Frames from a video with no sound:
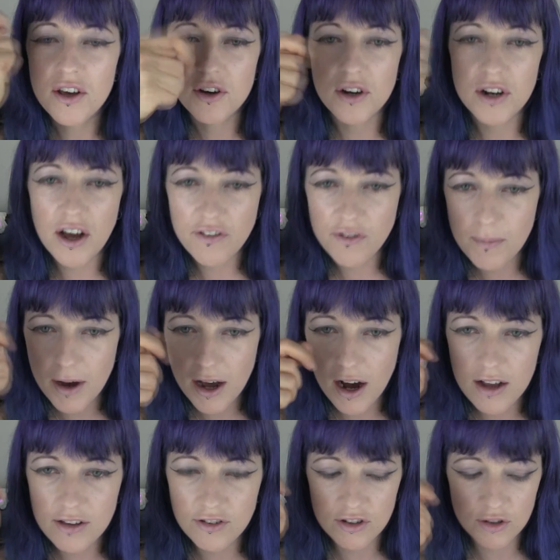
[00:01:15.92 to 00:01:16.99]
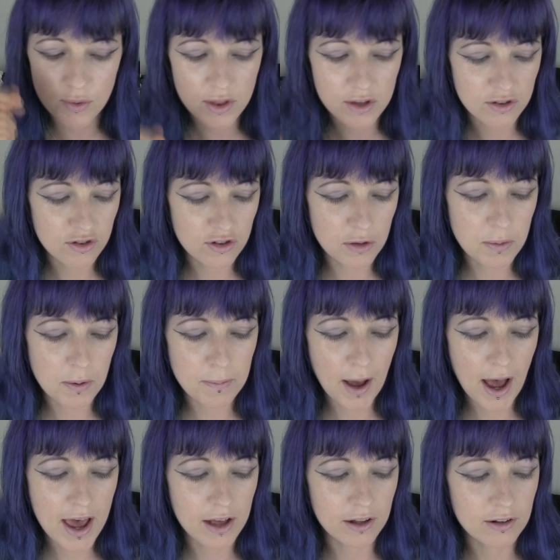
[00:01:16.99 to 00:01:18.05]
gone over my eyes just with a super
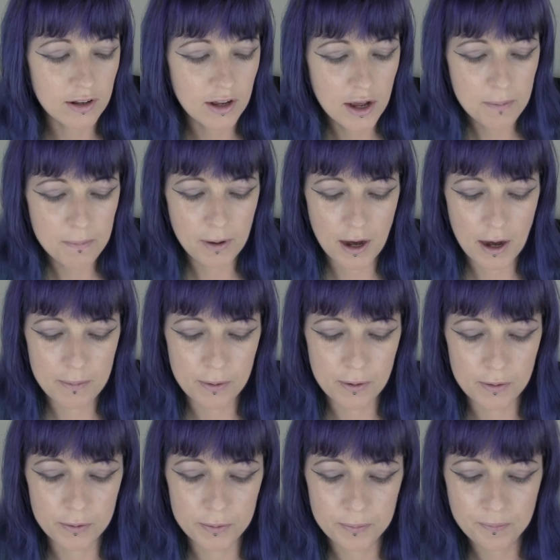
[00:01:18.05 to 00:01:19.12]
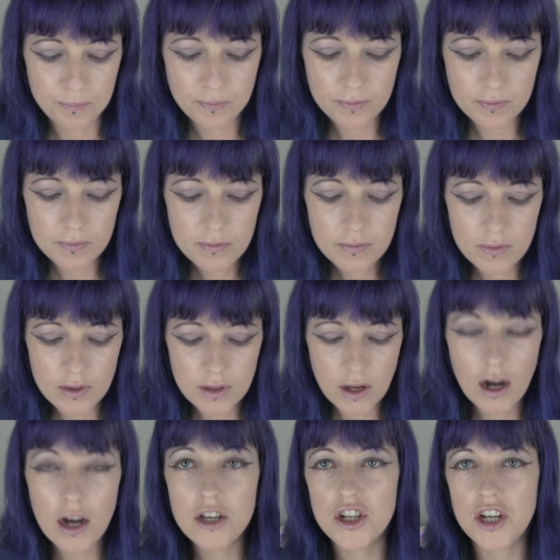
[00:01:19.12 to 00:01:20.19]
pale purple
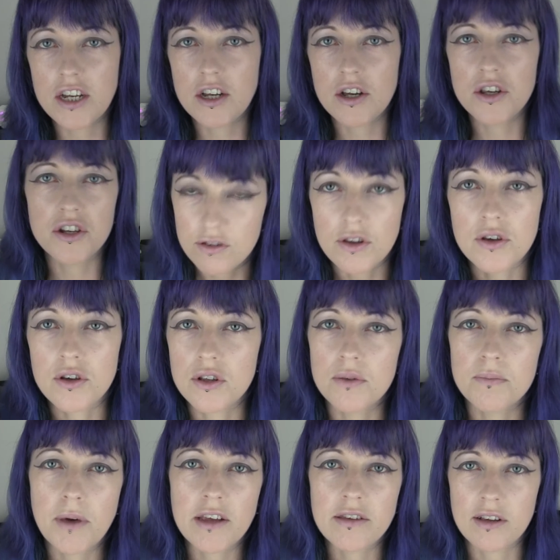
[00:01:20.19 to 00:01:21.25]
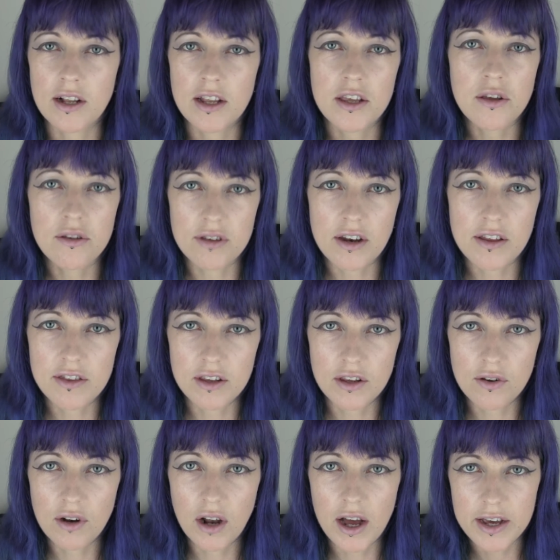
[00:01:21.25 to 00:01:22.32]
eyeshadow. So you can basically use anything
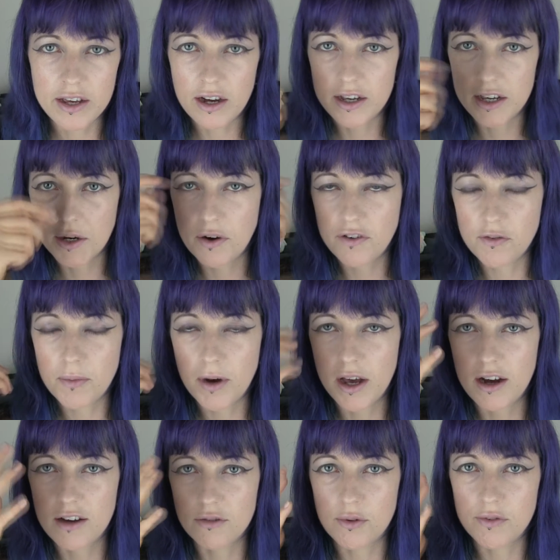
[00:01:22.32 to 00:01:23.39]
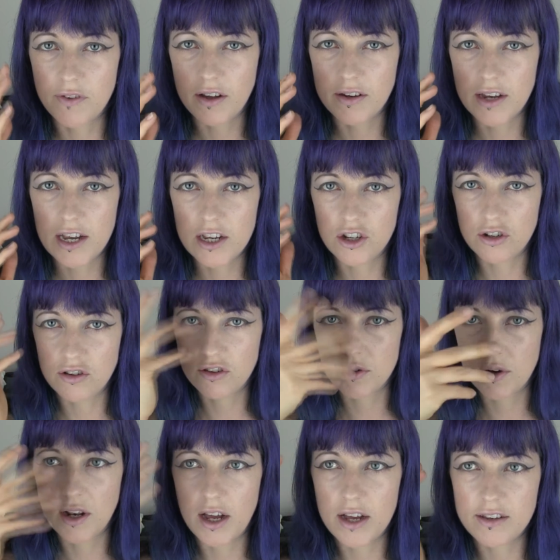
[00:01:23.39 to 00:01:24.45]
you like. I go over my eyes with foundation, so
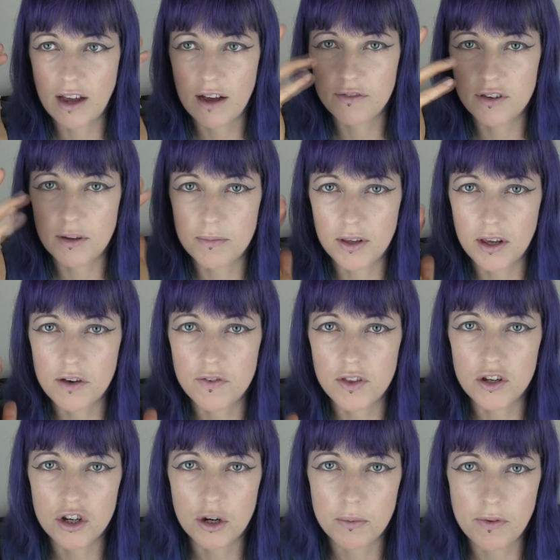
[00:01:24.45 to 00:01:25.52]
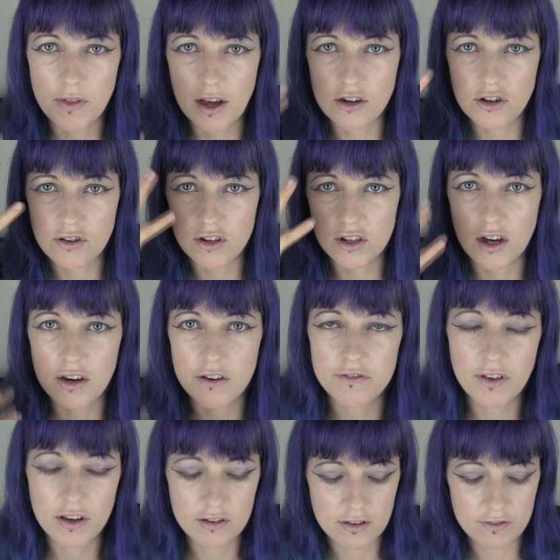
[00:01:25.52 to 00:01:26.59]
I like to have something over the top of that just to kind of
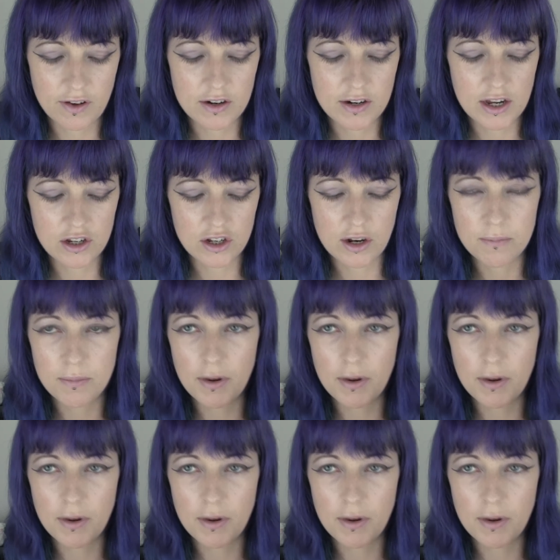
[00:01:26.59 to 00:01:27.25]
fix the foundation in